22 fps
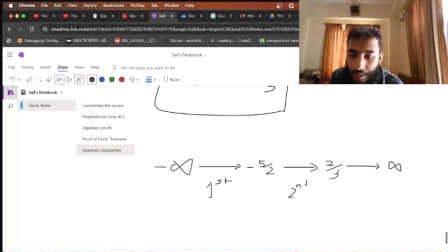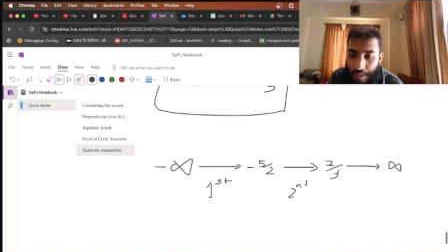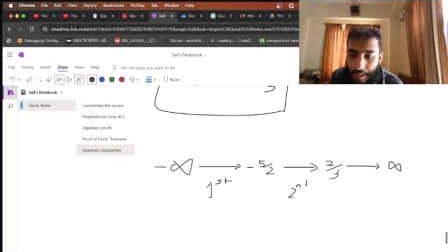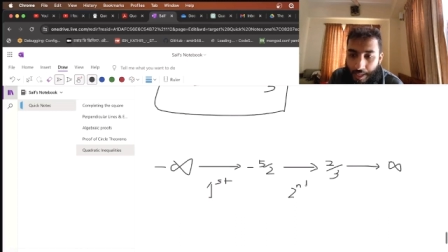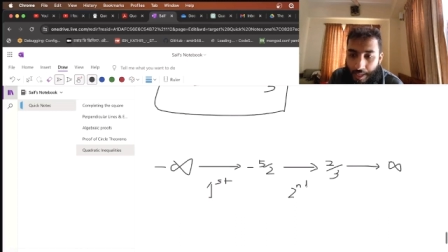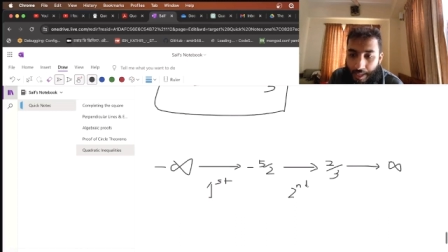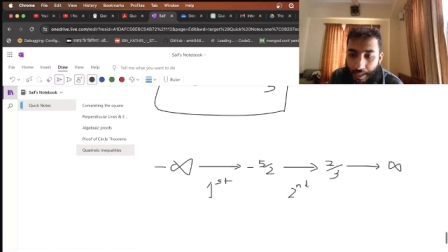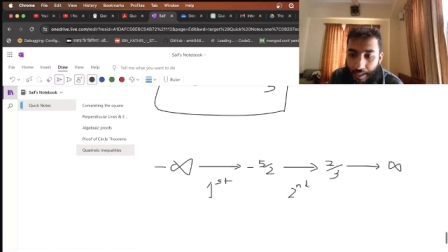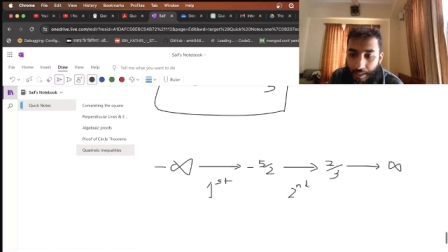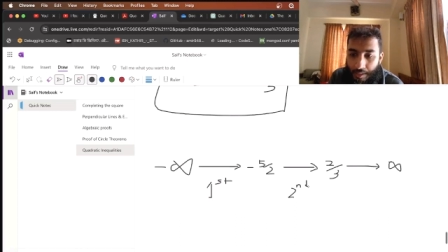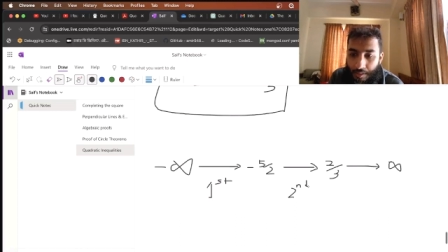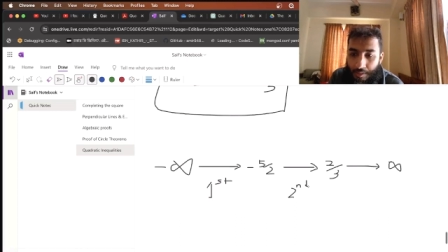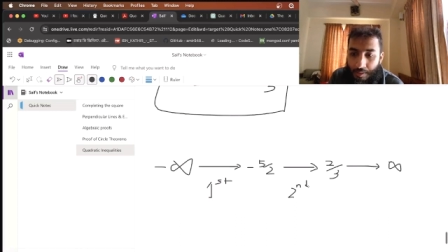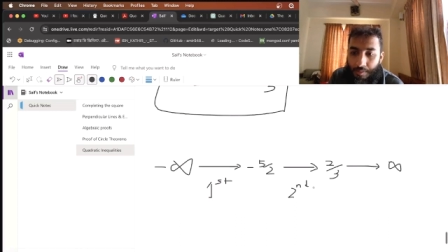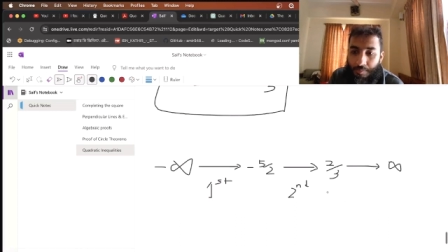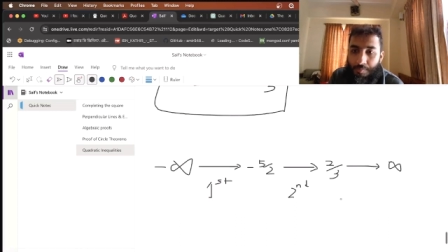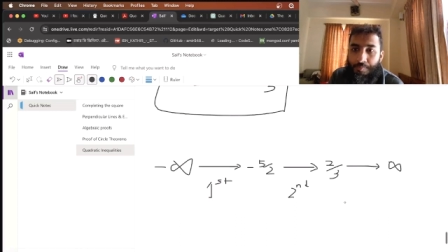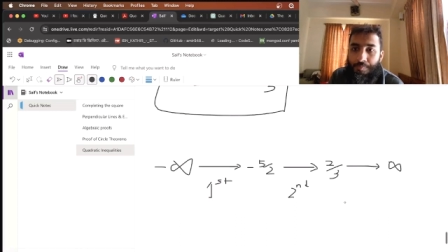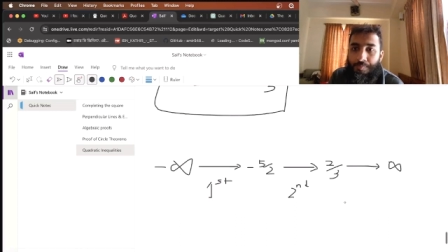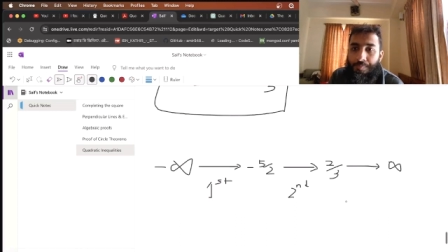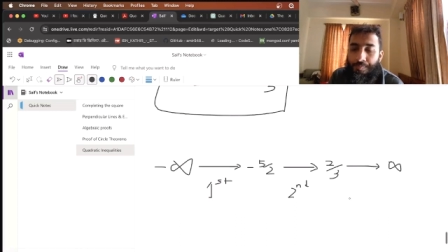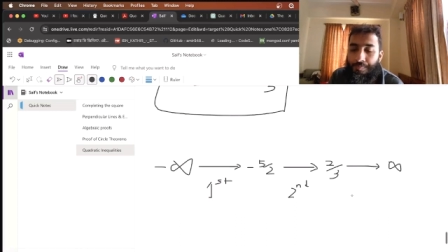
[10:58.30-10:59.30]
And
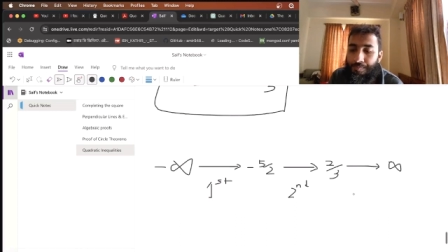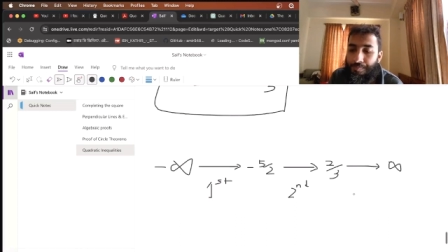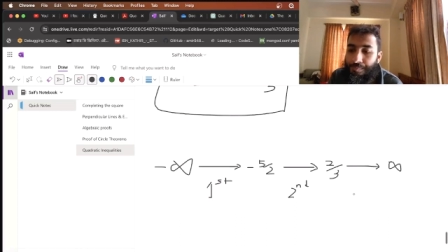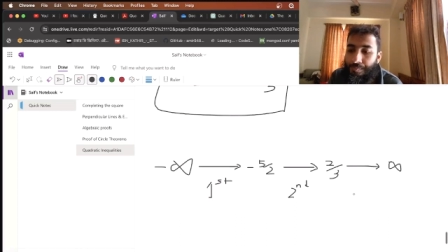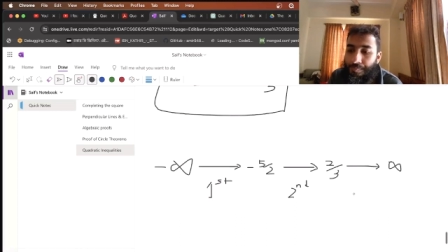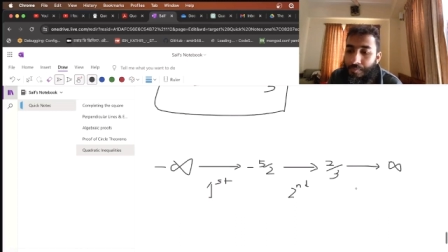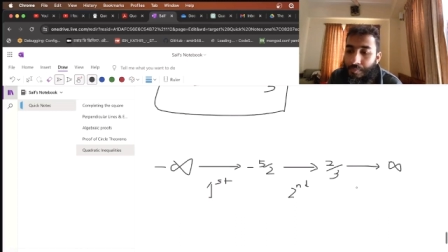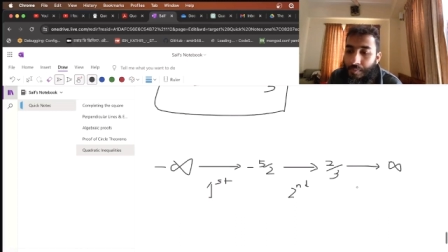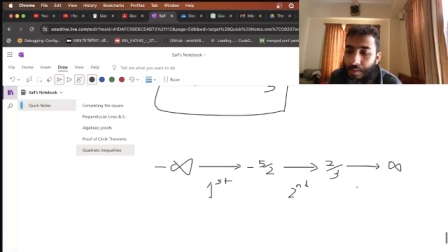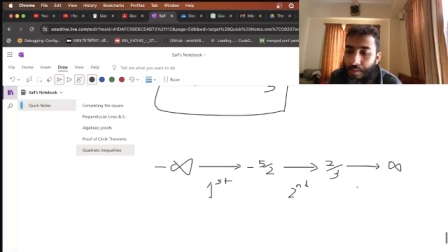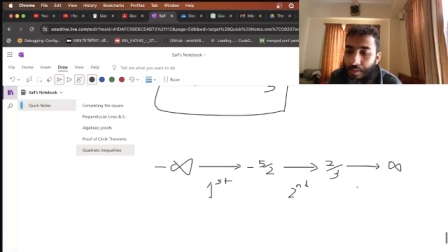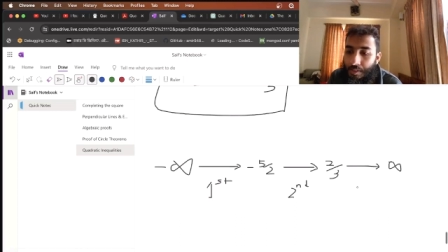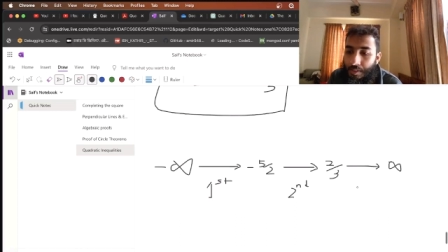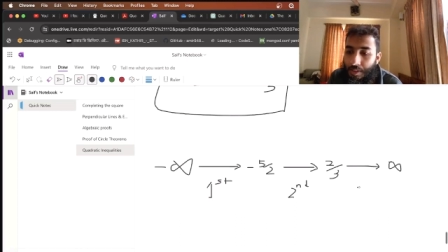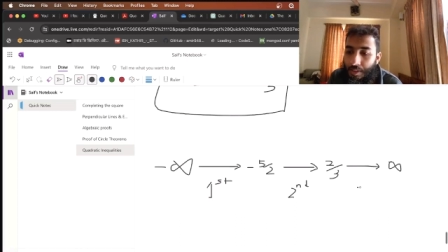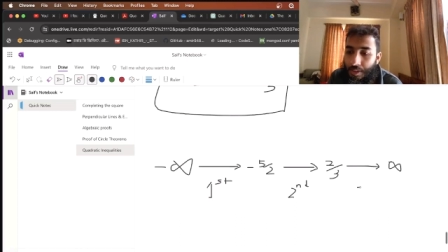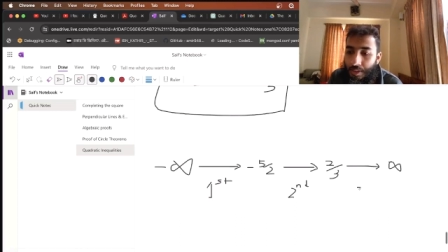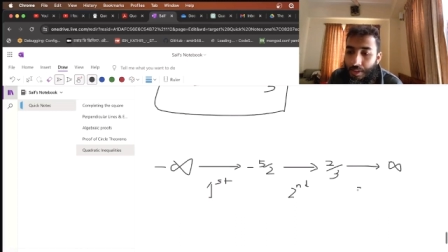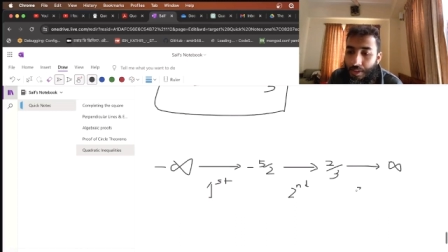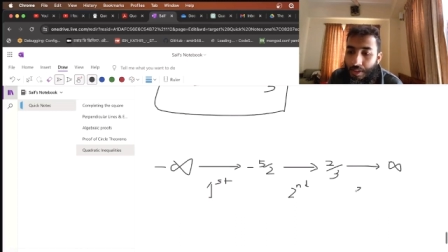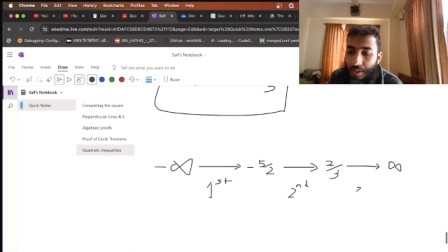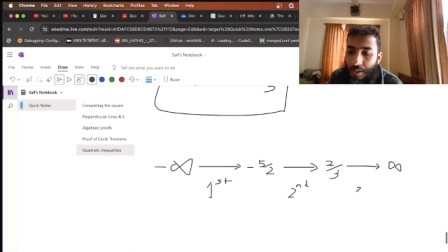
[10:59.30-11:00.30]

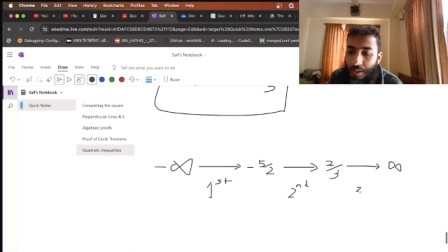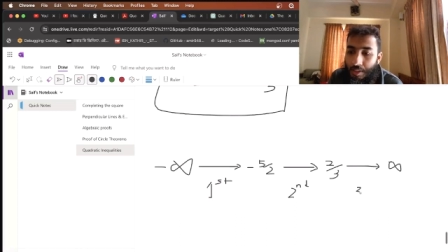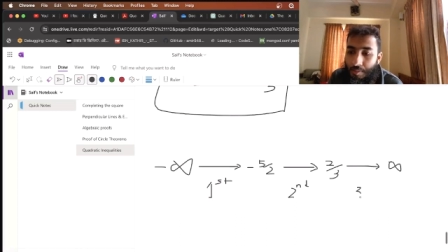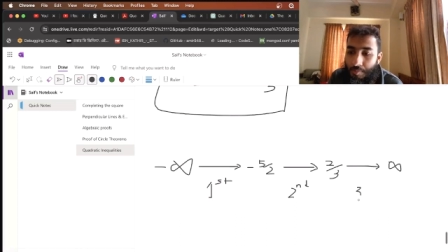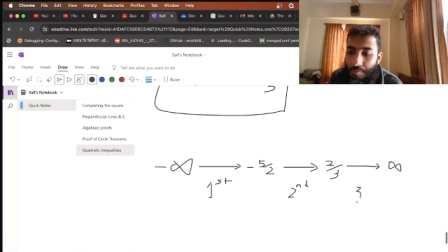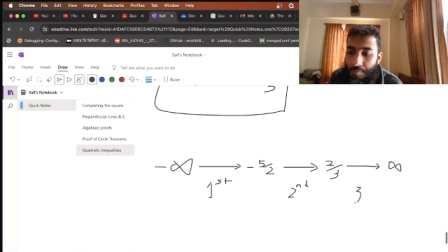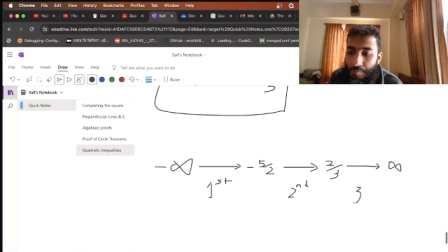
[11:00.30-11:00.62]
this is the